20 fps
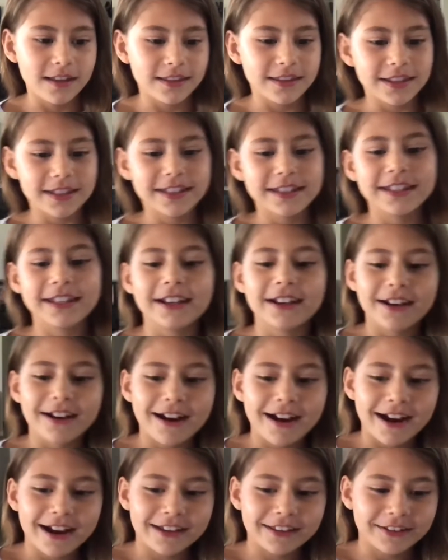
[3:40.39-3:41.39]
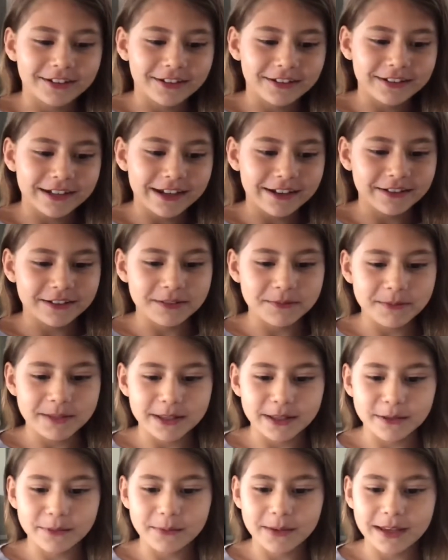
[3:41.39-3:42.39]
This year I learned how to be
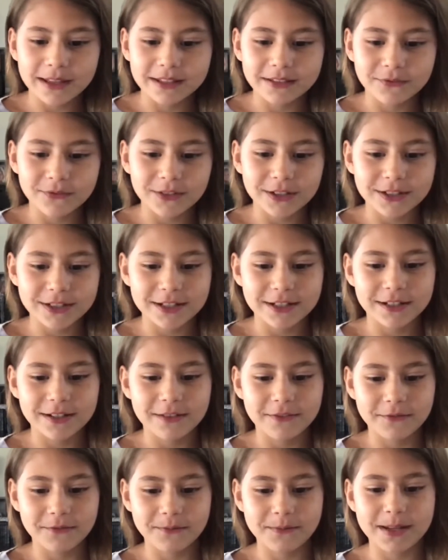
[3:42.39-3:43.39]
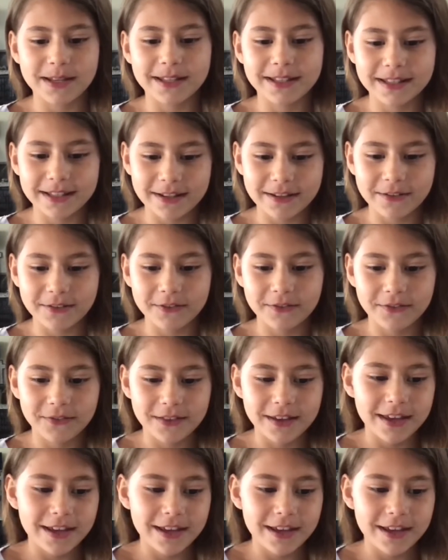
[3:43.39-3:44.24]
the best version of myself.